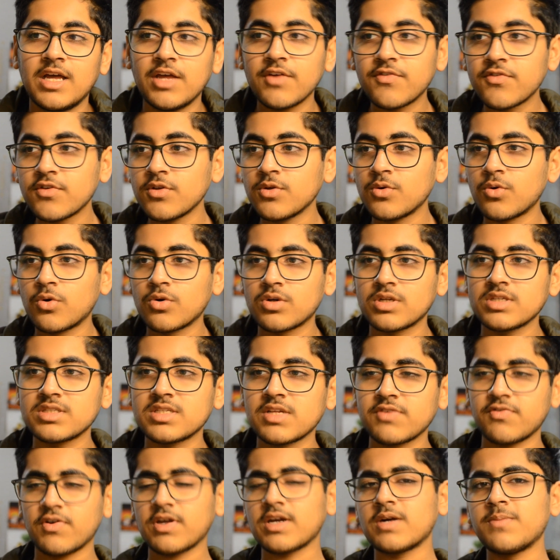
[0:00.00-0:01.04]
If you
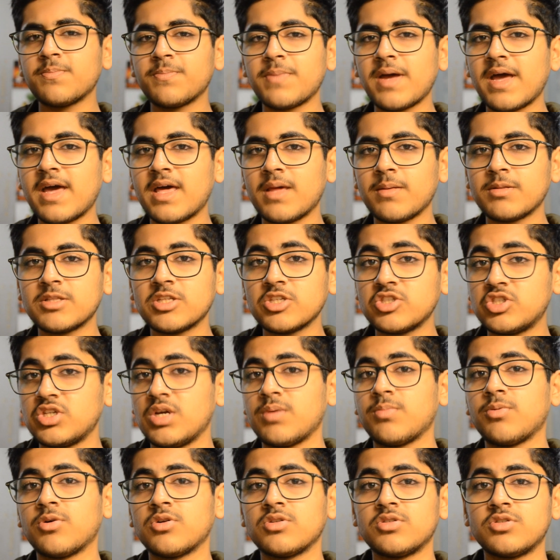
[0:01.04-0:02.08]
notice, if I compare the
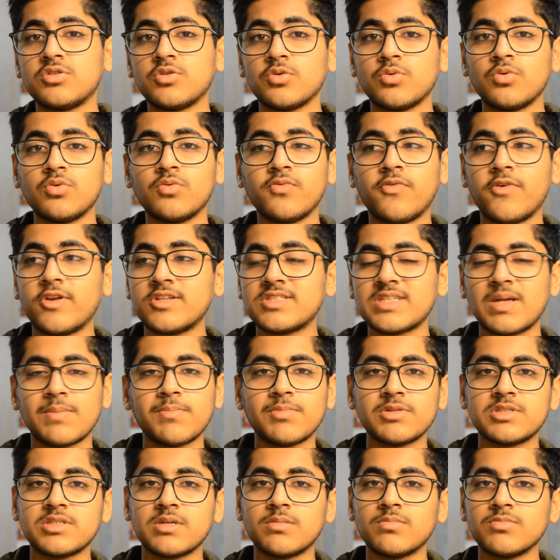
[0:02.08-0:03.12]
Jaybirds to, for
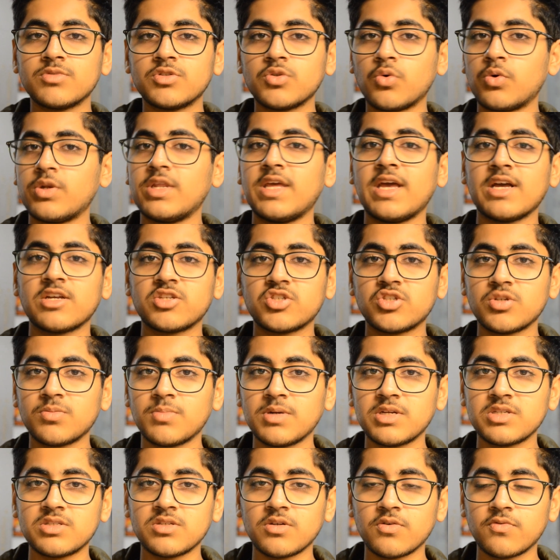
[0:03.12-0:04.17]
example, some Sony extra
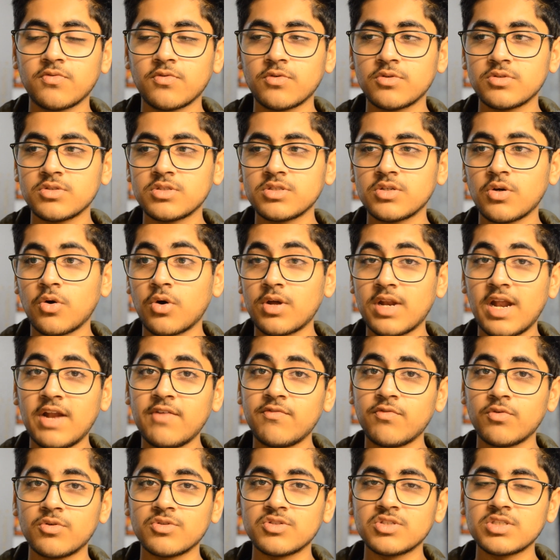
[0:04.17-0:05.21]
bass earphones or
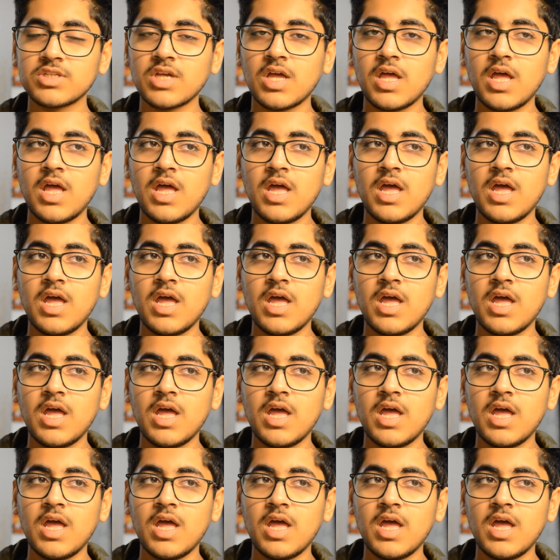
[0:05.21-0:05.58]
headphones,